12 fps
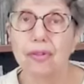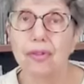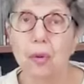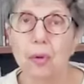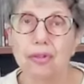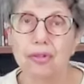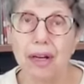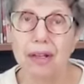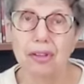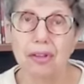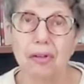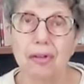if you were
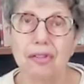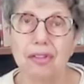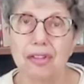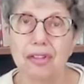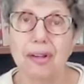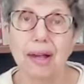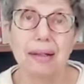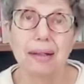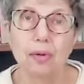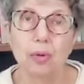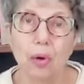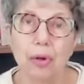stranded on a desert
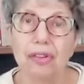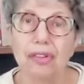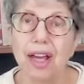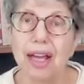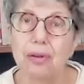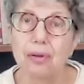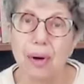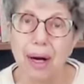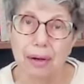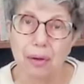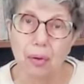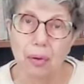island, what 10
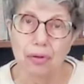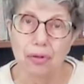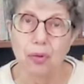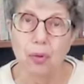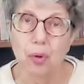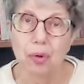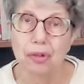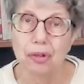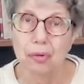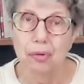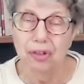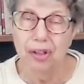records would
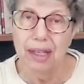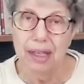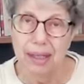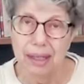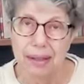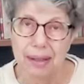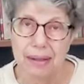you take?